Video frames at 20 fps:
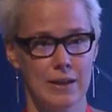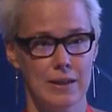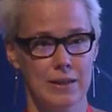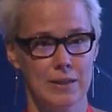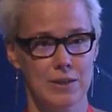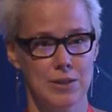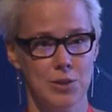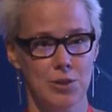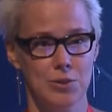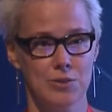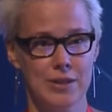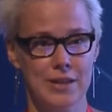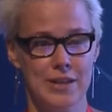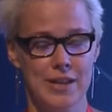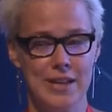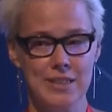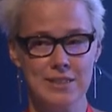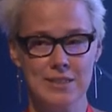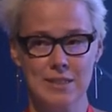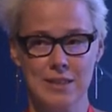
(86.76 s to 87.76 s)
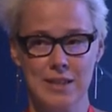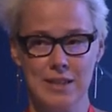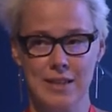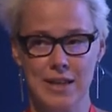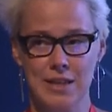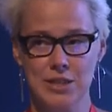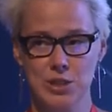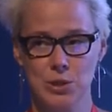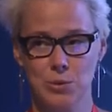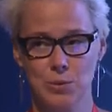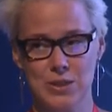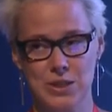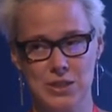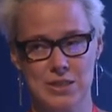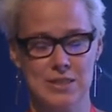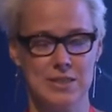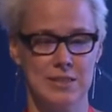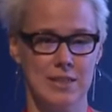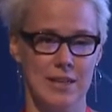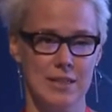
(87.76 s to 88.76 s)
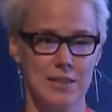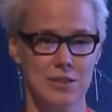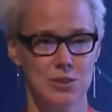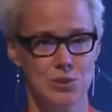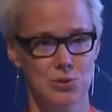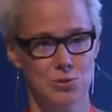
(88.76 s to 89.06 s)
During yesterday's lecture, we just started